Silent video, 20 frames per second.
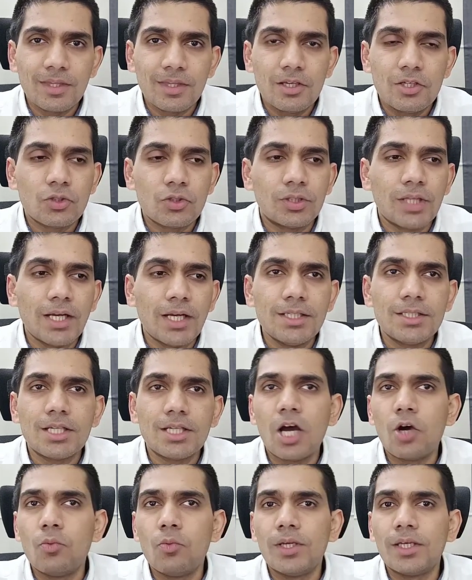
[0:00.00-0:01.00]
So that is
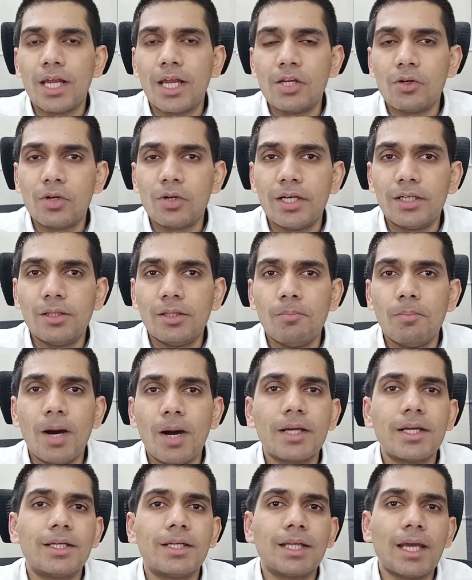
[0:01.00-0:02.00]
how we calculate the
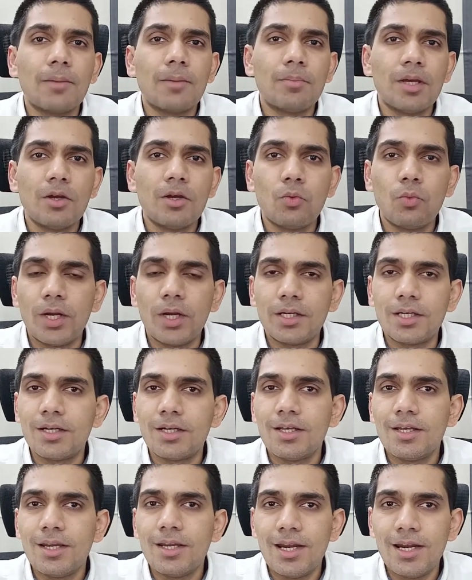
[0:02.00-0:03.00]
market cap
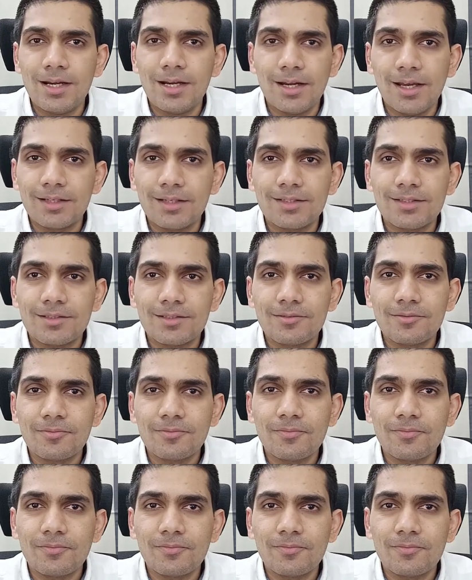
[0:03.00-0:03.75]
weighted index.